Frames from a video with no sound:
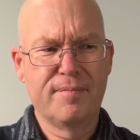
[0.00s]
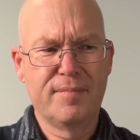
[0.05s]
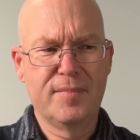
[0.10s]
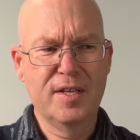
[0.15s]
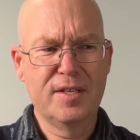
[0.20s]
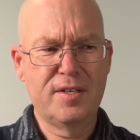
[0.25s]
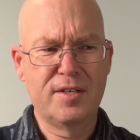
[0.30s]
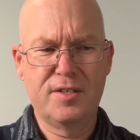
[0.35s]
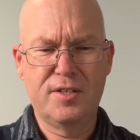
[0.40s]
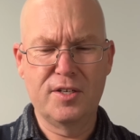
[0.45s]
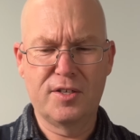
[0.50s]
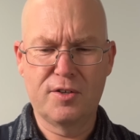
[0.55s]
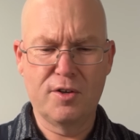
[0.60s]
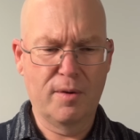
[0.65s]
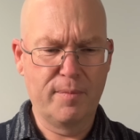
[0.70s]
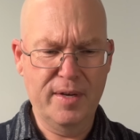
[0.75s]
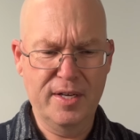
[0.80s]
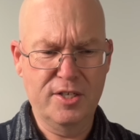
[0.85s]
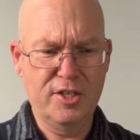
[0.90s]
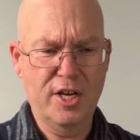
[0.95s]
This has just
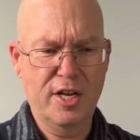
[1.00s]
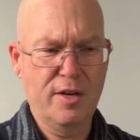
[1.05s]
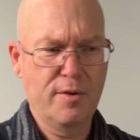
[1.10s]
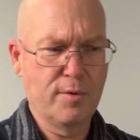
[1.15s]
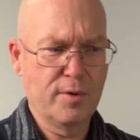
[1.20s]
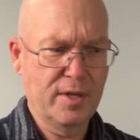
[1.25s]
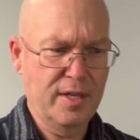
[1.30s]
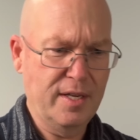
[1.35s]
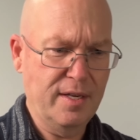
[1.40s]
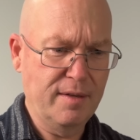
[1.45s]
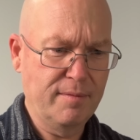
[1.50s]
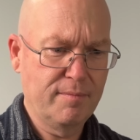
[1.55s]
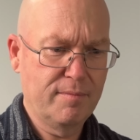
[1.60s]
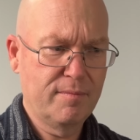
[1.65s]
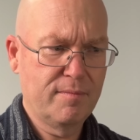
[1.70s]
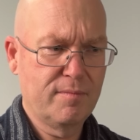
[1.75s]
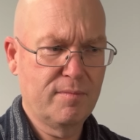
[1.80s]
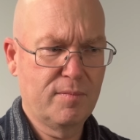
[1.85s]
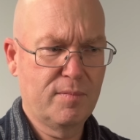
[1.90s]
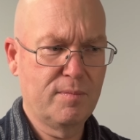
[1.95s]
got me genuinely
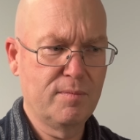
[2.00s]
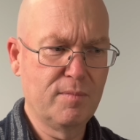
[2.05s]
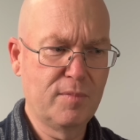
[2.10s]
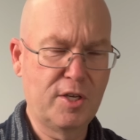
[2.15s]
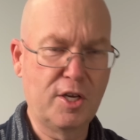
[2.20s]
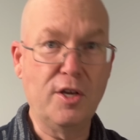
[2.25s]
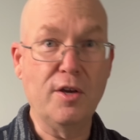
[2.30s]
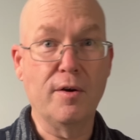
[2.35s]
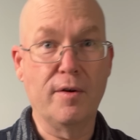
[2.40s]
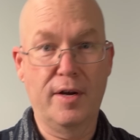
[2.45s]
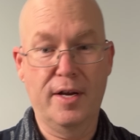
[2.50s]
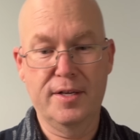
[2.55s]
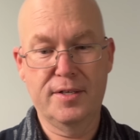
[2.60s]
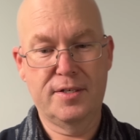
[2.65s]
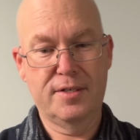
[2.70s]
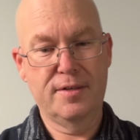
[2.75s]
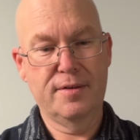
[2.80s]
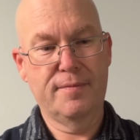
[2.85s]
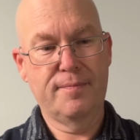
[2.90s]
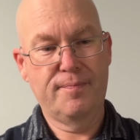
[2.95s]

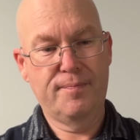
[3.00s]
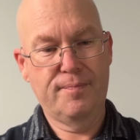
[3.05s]
curious.